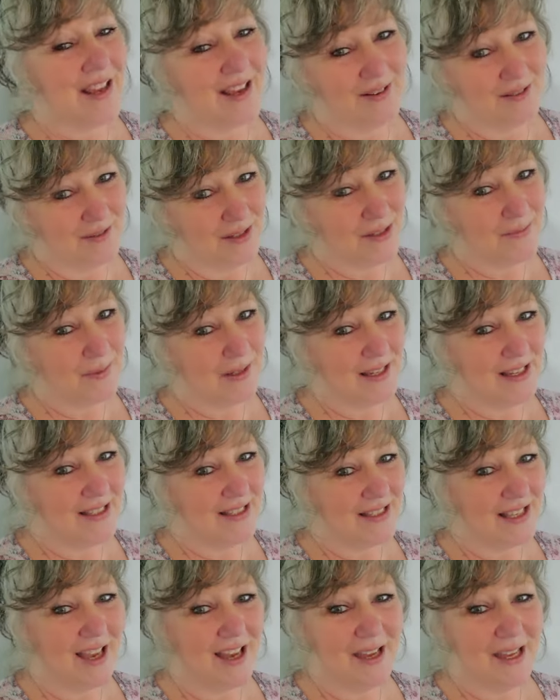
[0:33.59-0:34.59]
It was
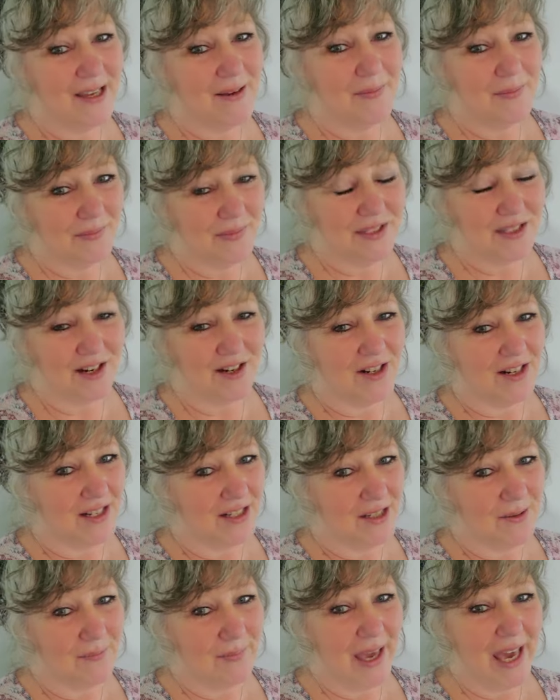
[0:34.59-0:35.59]
because I am
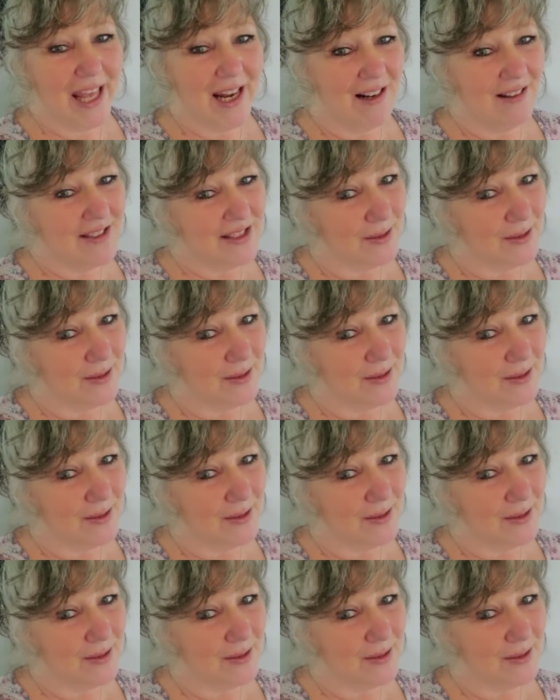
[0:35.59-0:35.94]
starting to battle